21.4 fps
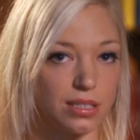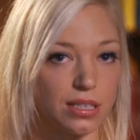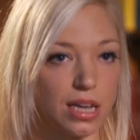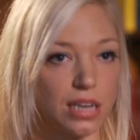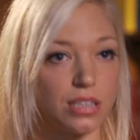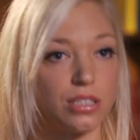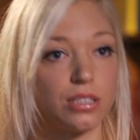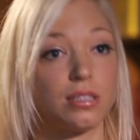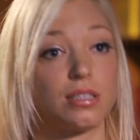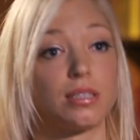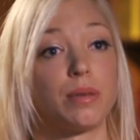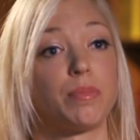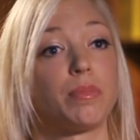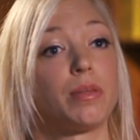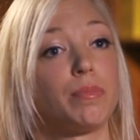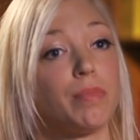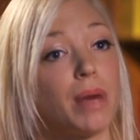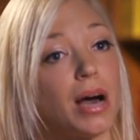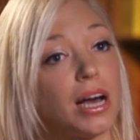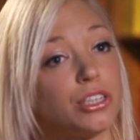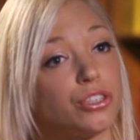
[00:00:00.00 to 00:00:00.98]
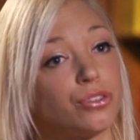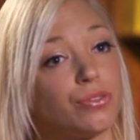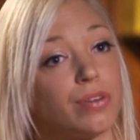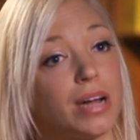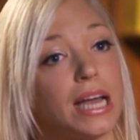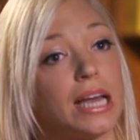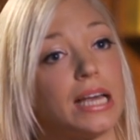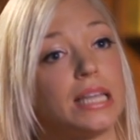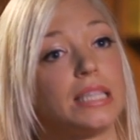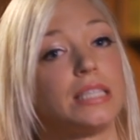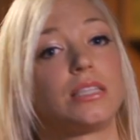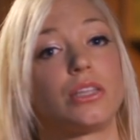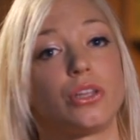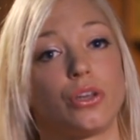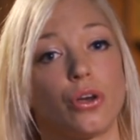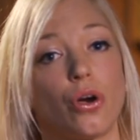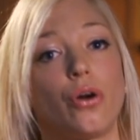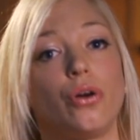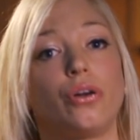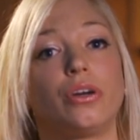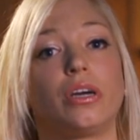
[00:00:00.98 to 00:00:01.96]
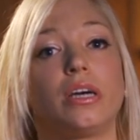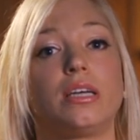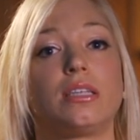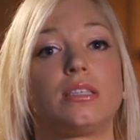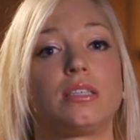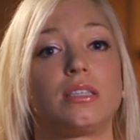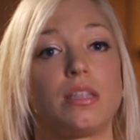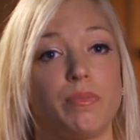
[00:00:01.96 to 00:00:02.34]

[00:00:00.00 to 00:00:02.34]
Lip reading: such as some of the margarines, the yogurts,